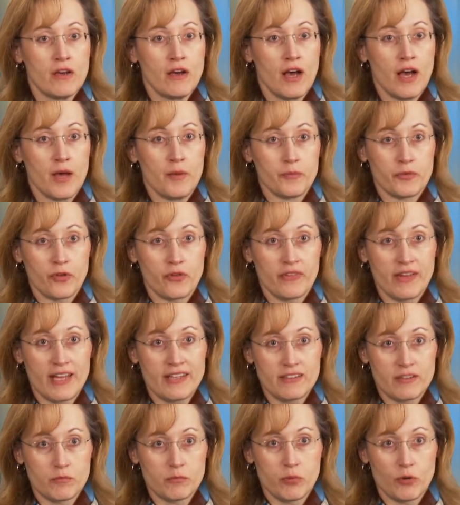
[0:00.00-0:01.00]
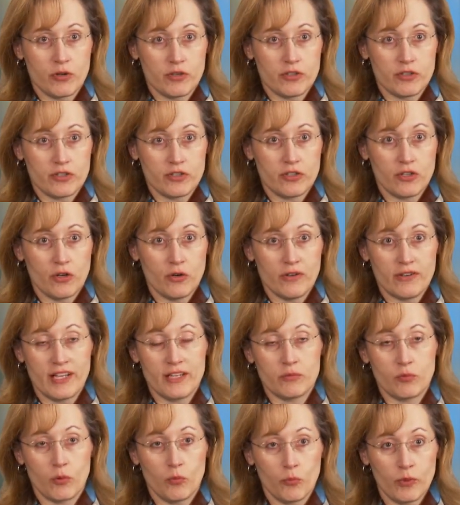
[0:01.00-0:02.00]
um, so that's important to know and
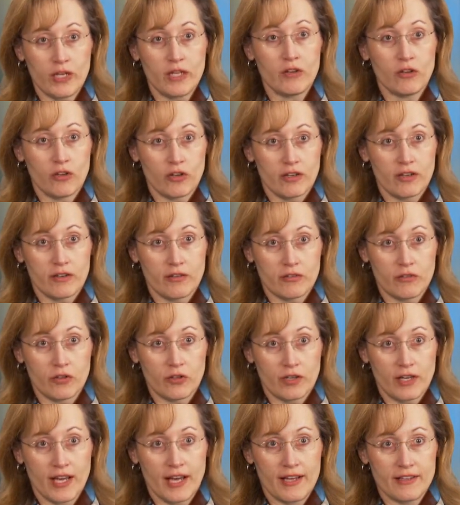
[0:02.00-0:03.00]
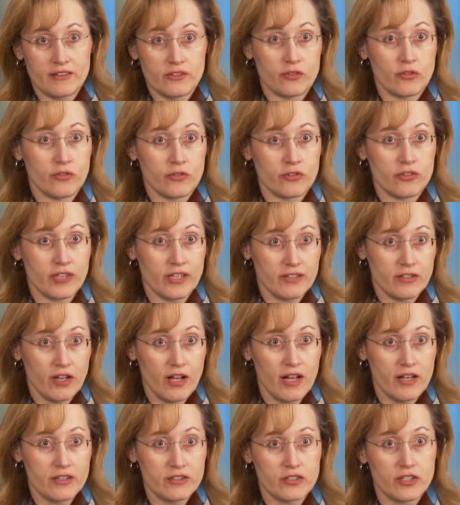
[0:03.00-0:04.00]
that's what we look look at so
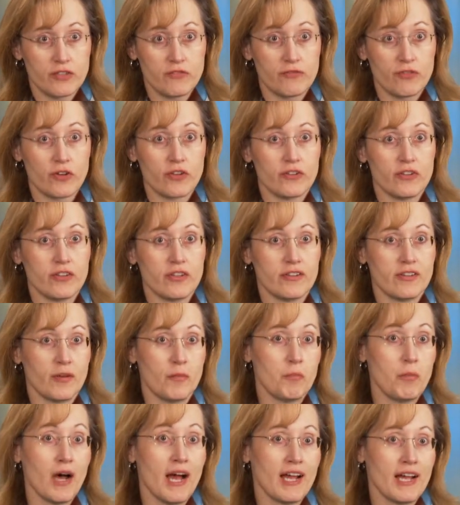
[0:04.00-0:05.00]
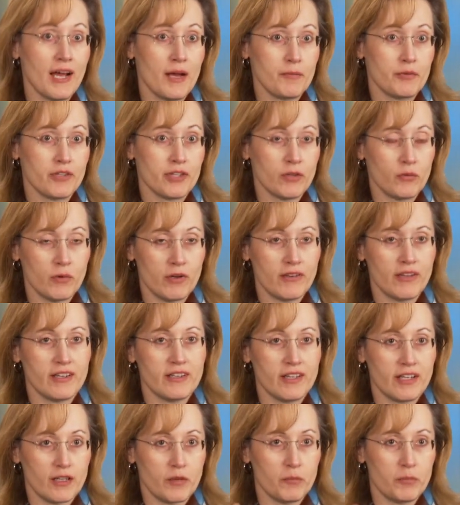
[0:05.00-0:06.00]
cytology versus a biopsy where they
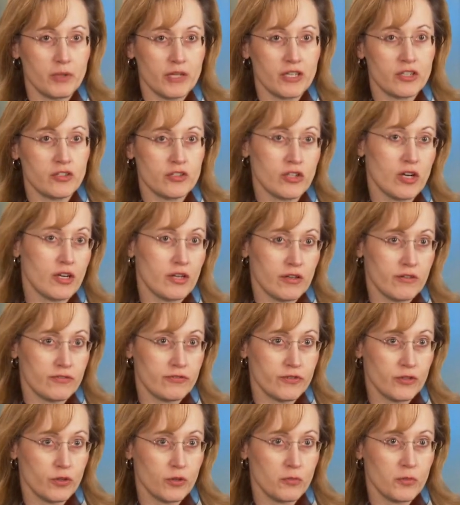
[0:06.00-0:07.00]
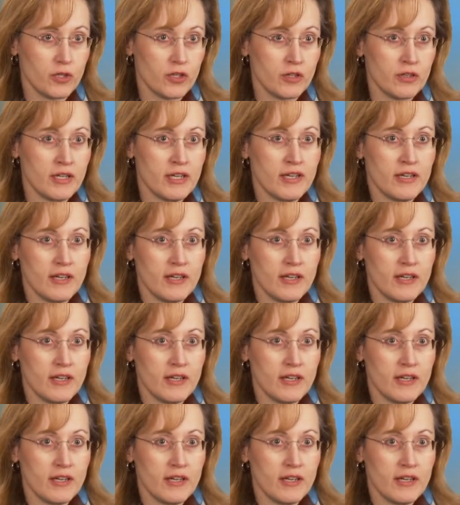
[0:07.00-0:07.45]
take a big chunk of tumor